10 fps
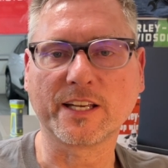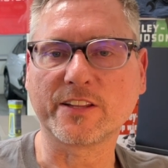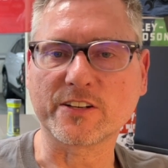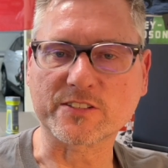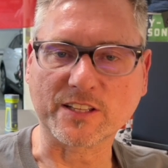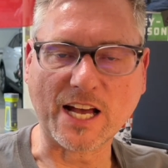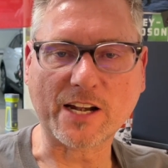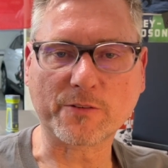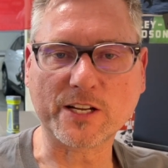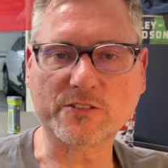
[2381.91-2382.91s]
There's a lot
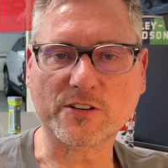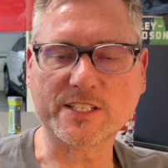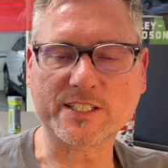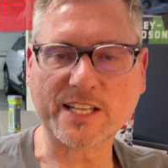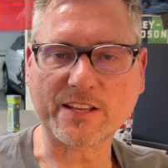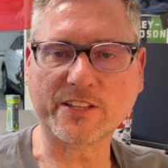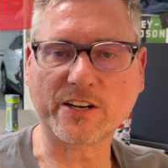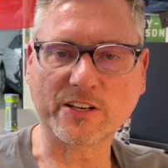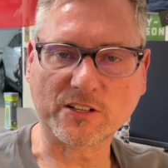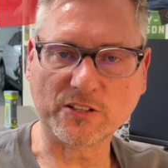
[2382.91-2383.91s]
of resources out
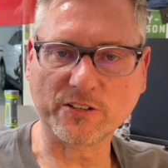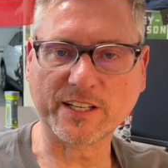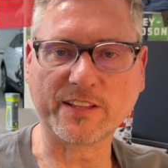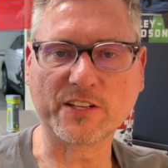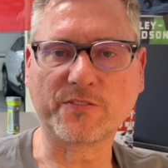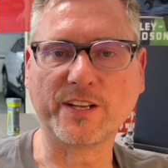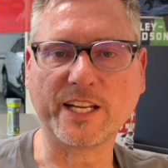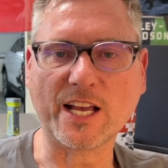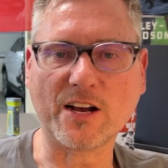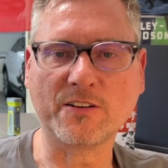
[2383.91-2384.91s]
there, including this
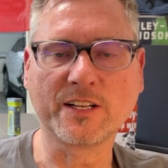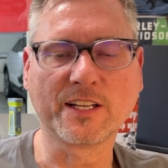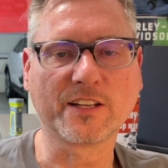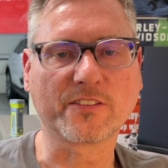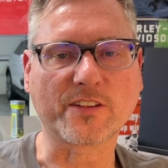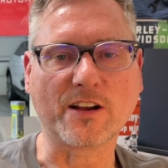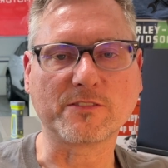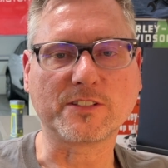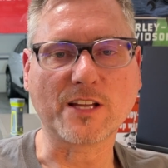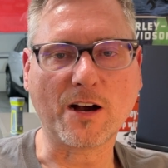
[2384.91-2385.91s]
video. So
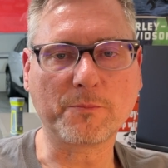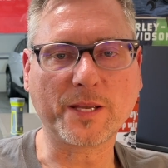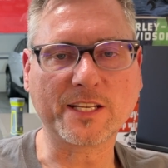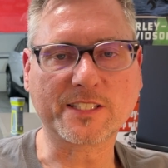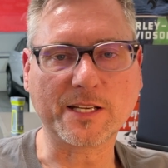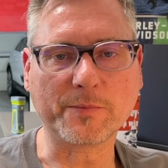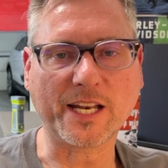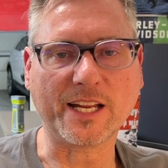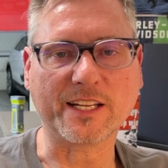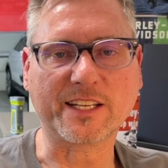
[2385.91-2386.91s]
don't be
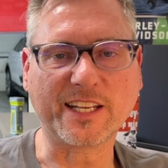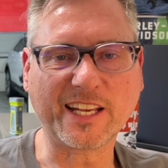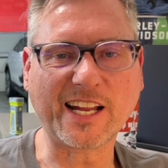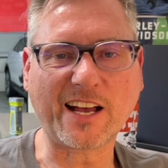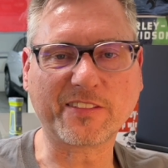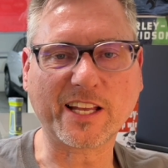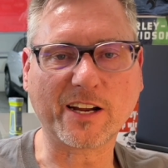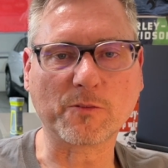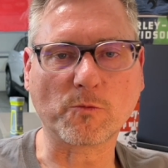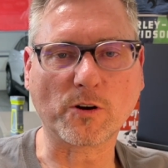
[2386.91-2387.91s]
intimidated. Get out
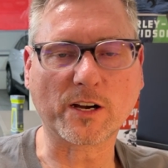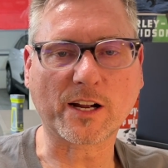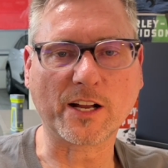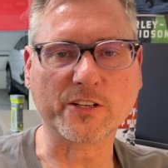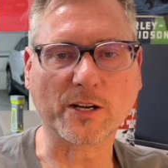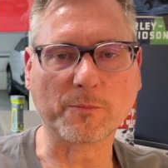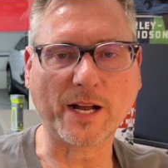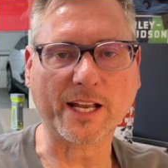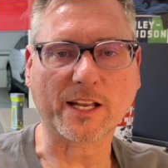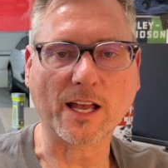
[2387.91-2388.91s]
there and work on your
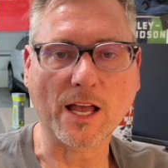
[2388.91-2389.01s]
bike.